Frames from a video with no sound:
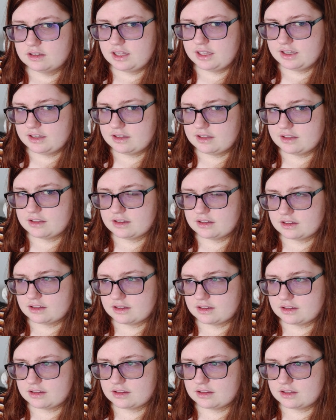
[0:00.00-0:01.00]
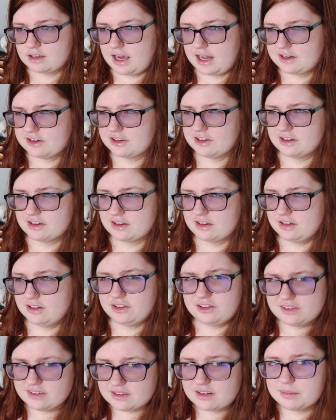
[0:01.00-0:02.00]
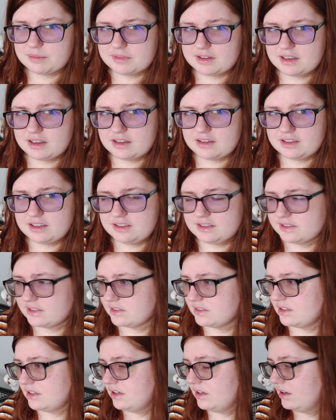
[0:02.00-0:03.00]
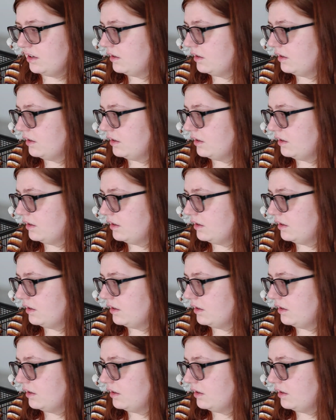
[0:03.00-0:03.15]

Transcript: like catch a little something at least.